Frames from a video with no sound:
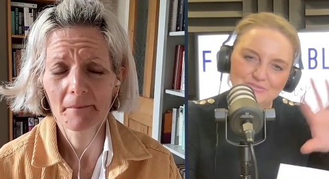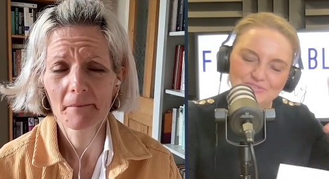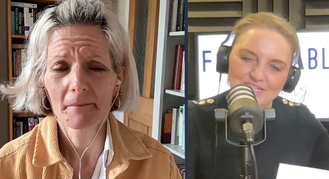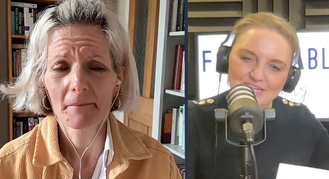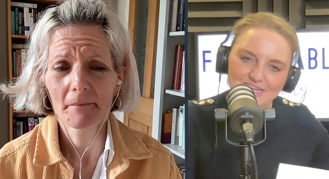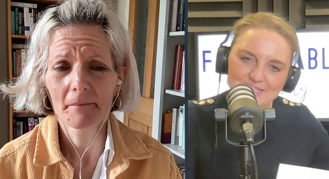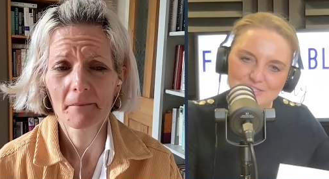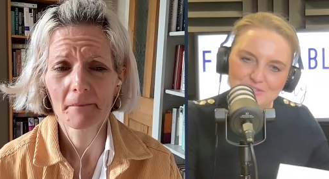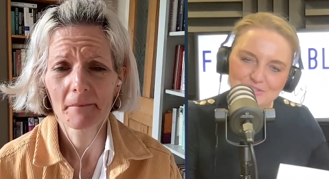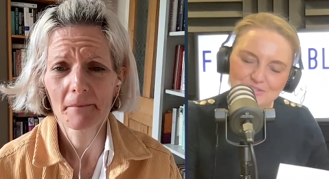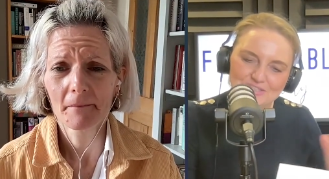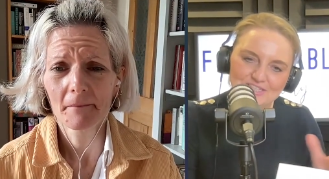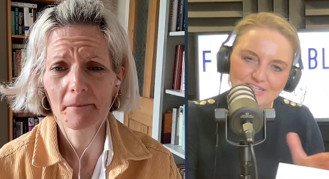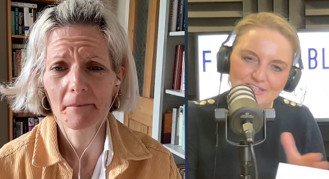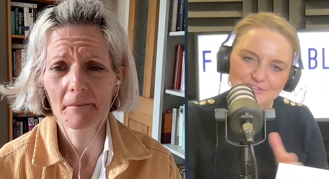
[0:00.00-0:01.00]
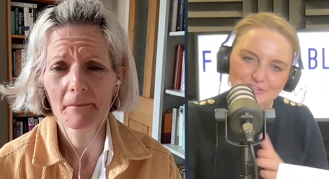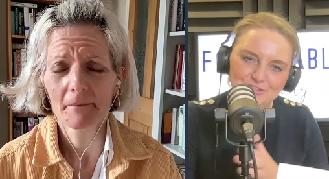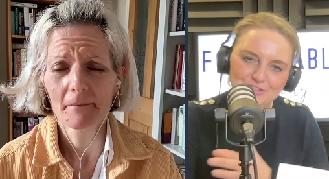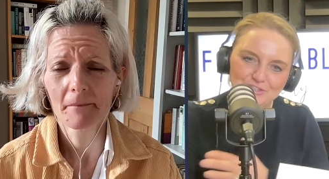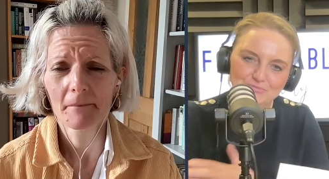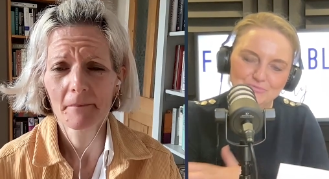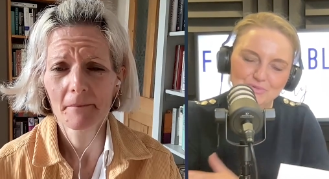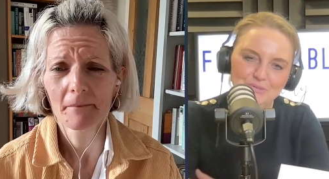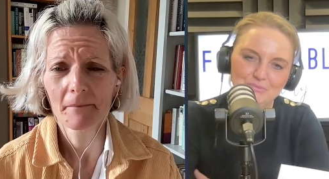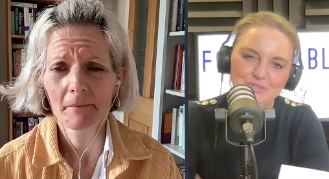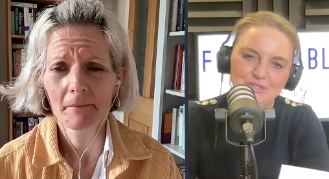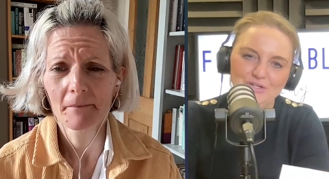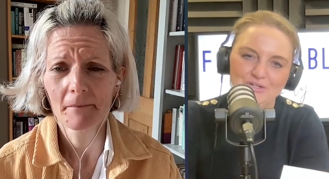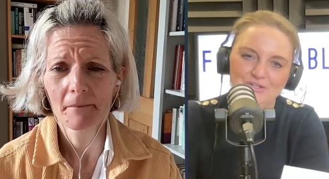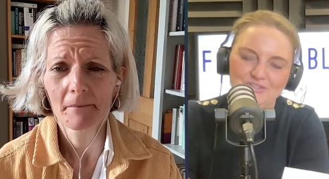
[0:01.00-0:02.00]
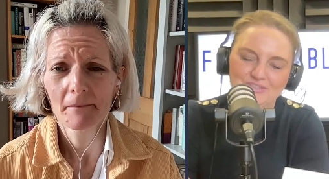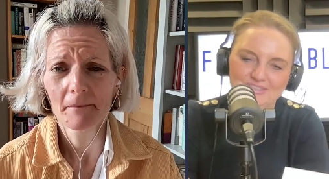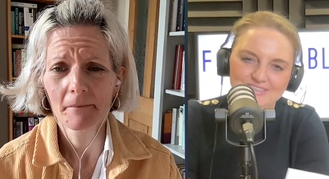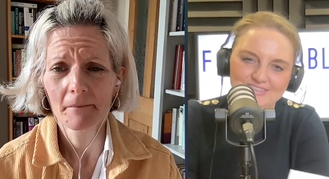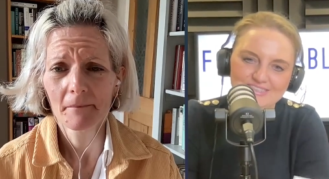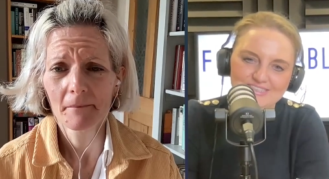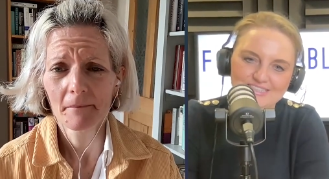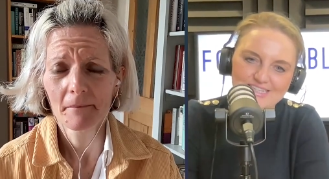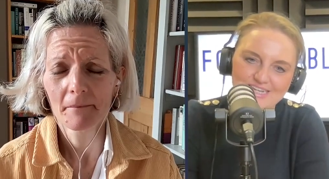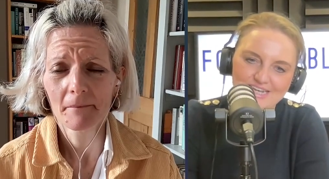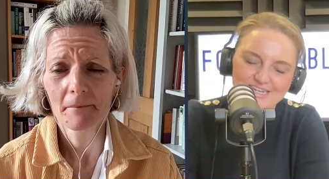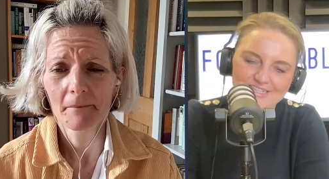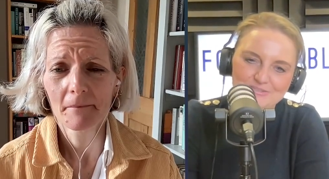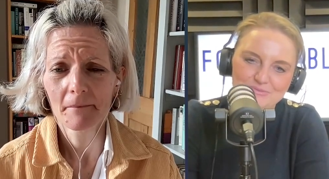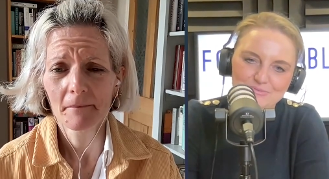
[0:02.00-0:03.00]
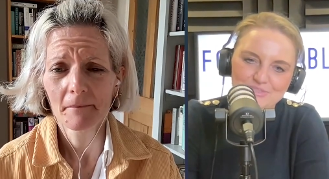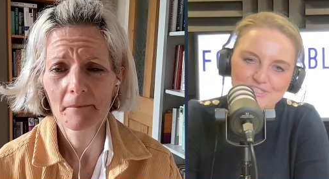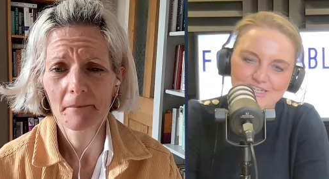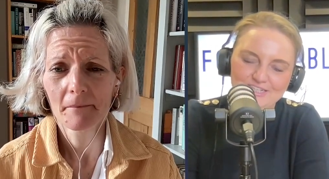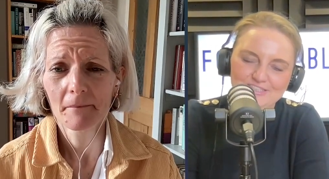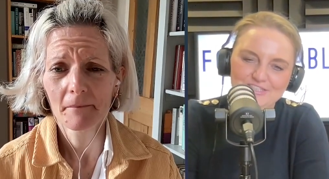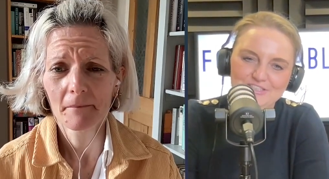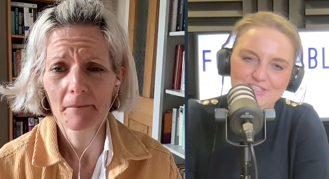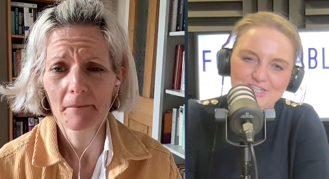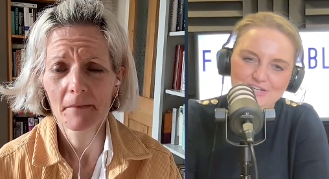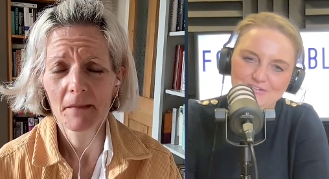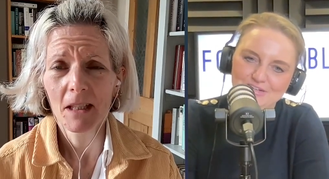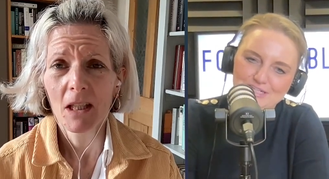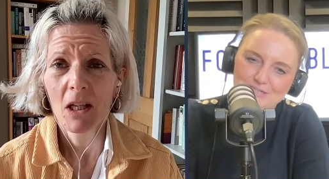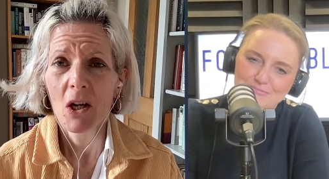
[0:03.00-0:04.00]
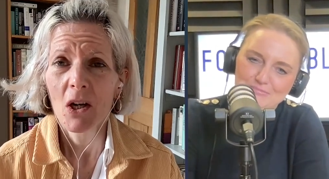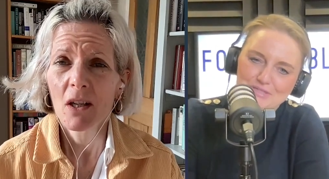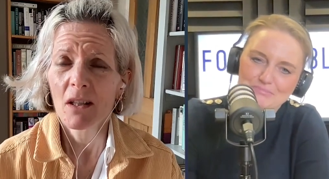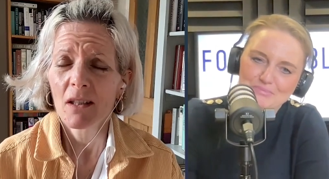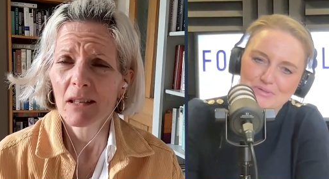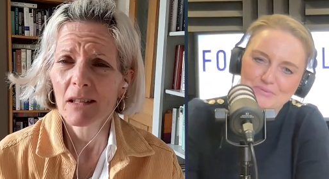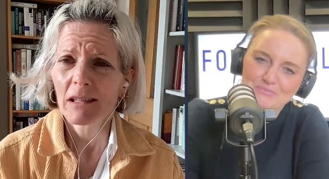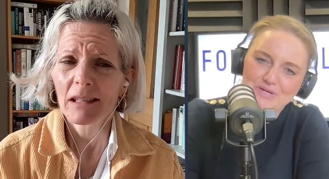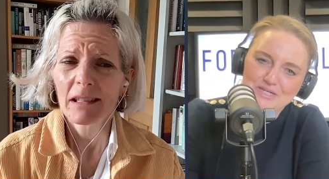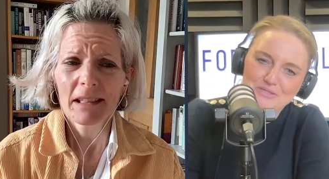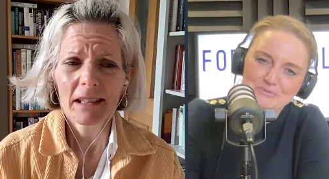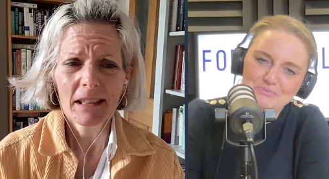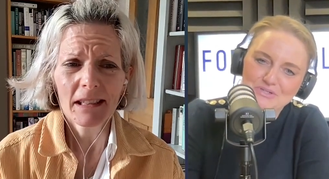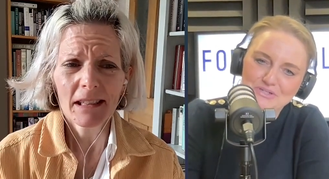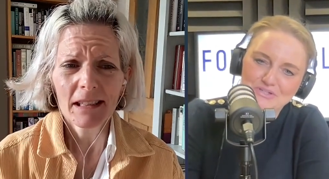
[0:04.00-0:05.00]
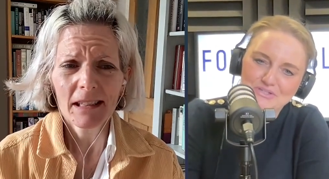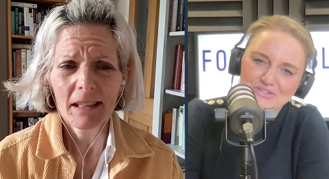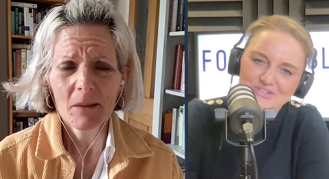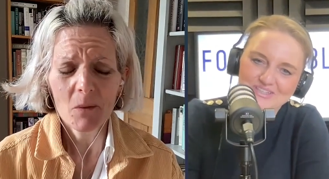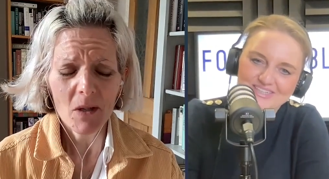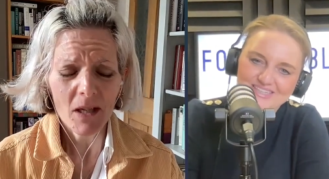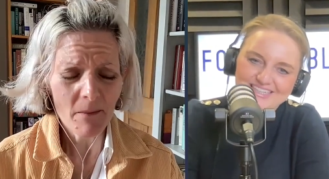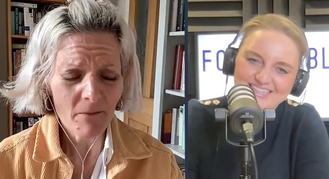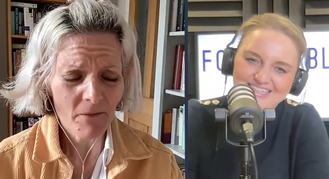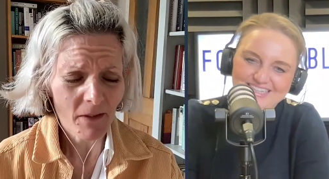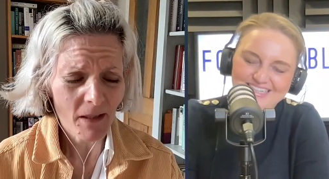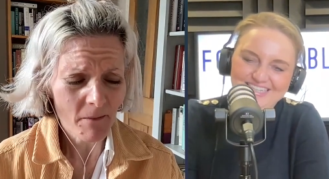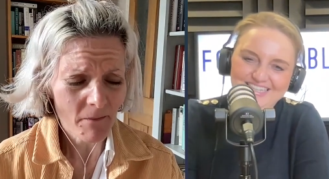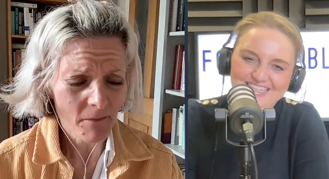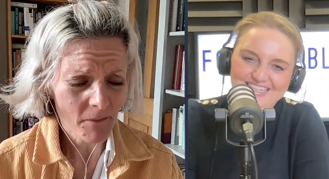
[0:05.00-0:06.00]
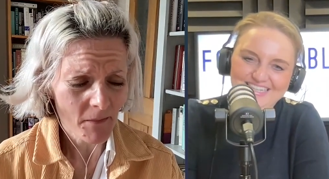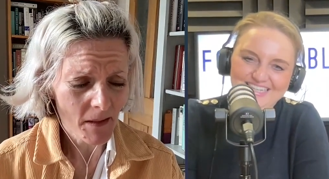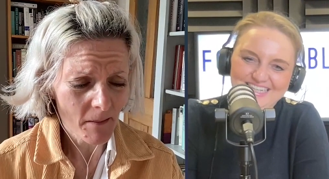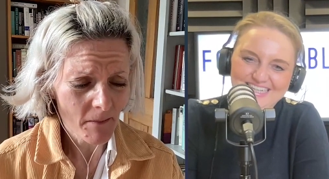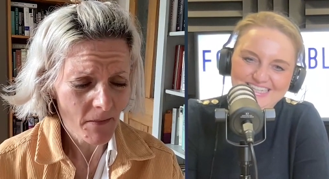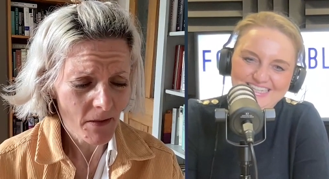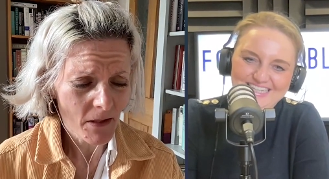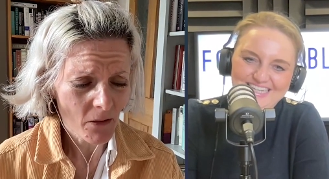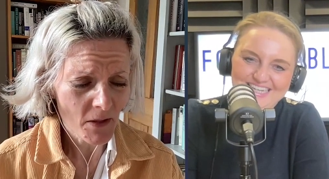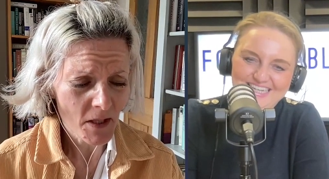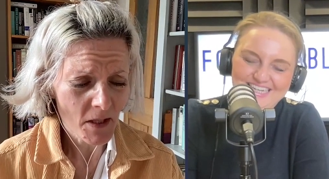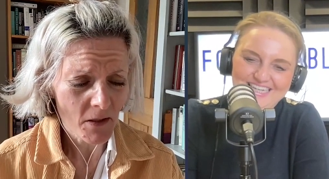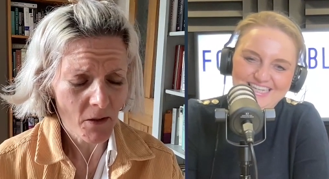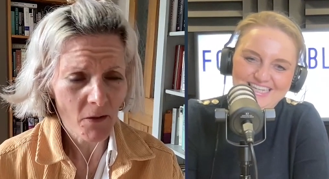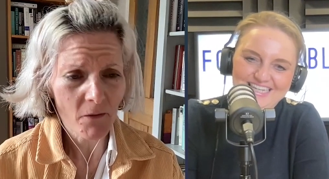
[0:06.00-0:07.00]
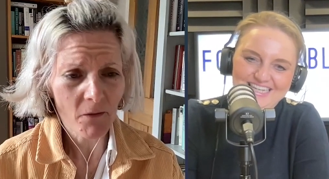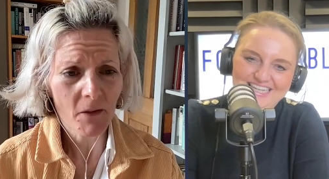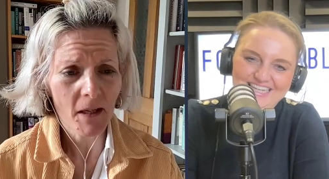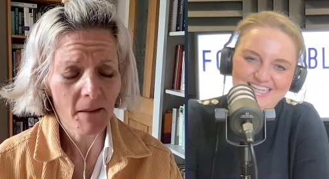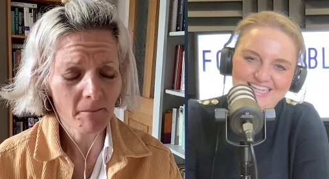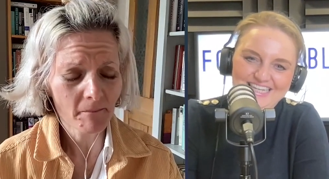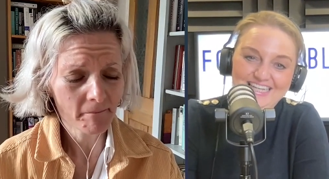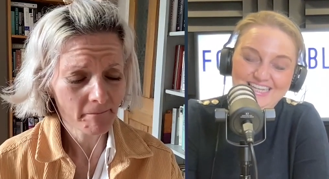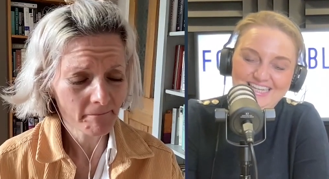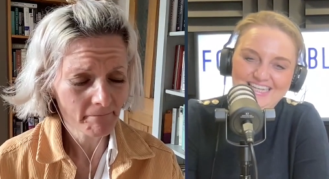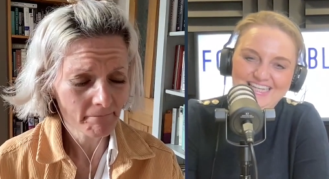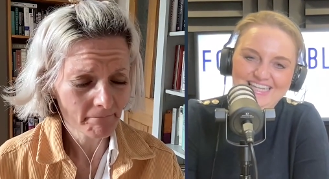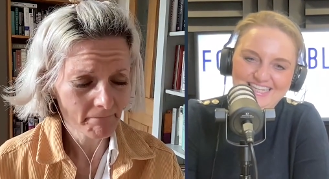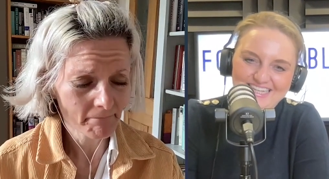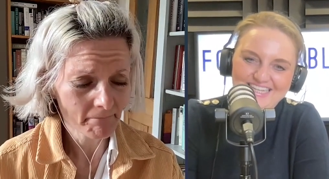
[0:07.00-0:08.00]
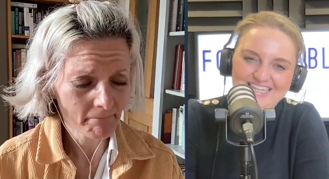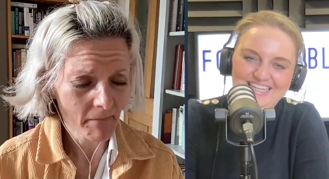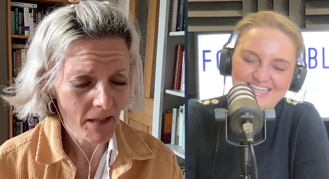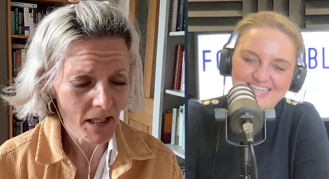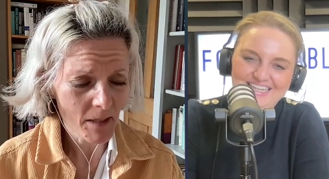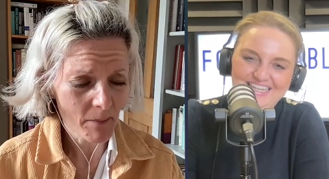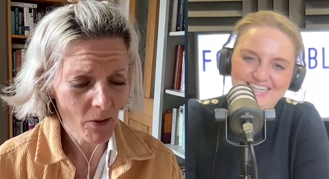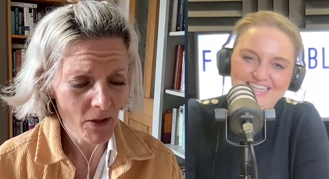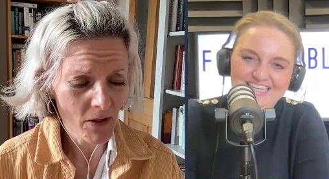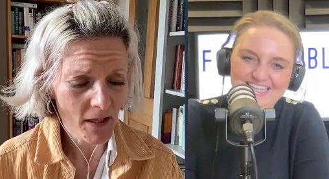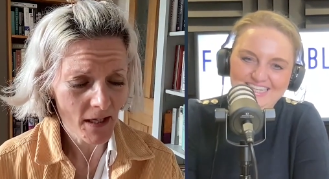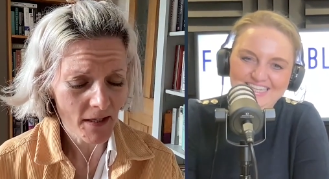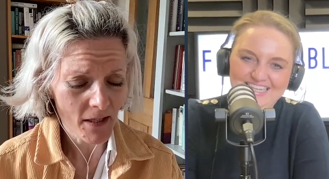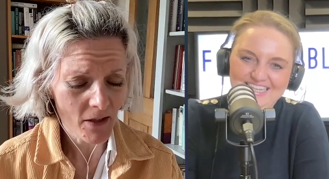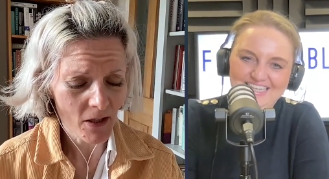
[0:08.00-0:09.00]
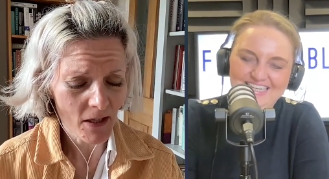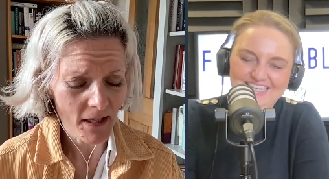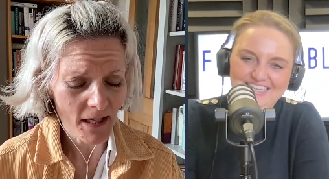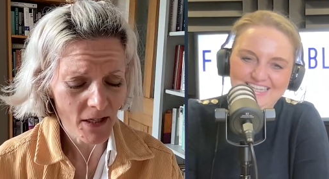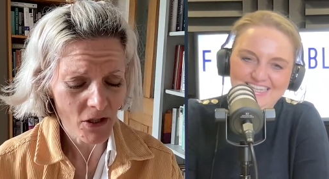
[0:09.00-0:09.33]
Speaker 1: of takes us onto that journey of where we are today. So, would you like to share a little bit about where you were? Well, I'm
Speaker 2: I'm, I'm sorry to sort of um, disappoint you there, Sarah, because